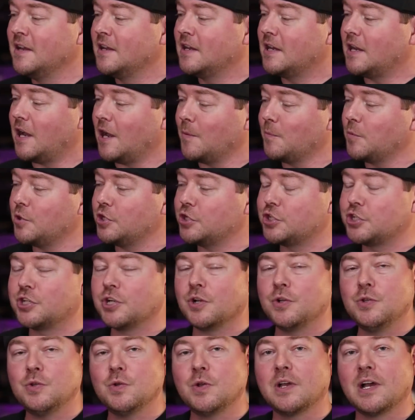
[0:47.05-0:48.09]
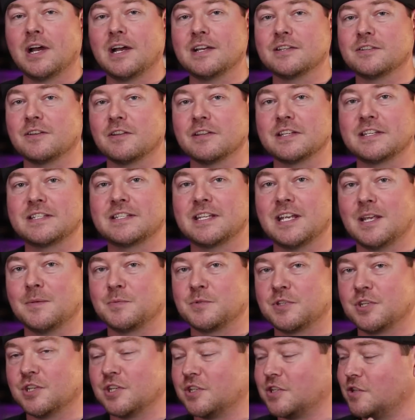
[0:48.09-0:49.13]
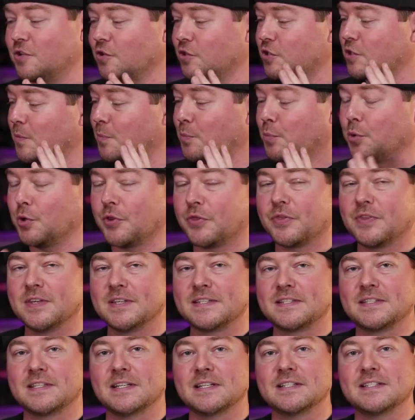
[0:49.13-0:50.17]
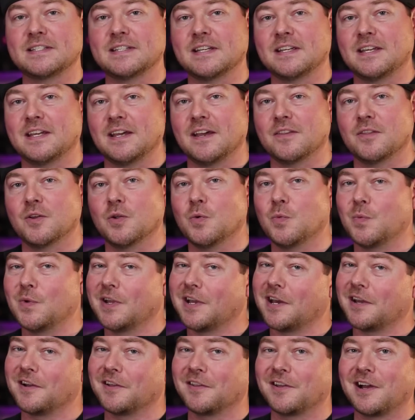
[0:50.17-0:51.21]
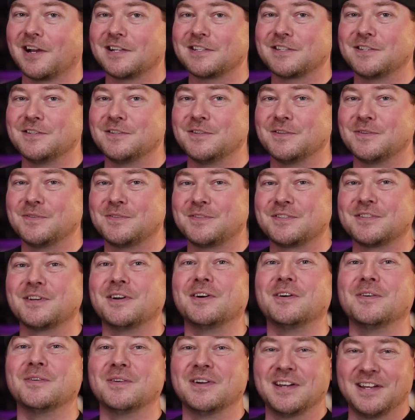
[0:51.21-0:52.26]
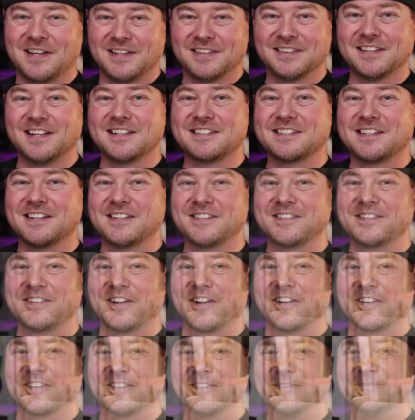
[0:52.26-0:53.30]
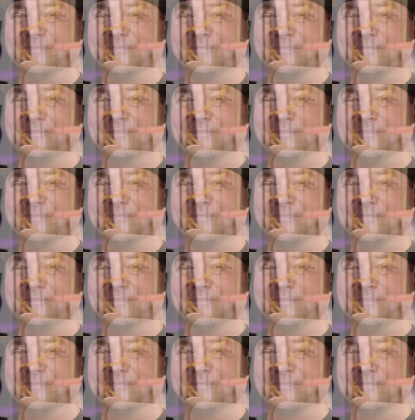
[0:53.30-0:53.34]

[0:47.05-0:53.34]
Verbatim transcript: Now I'm going to show you guys all the steps it took to put this thing together. We got a lot to do, so let's get started.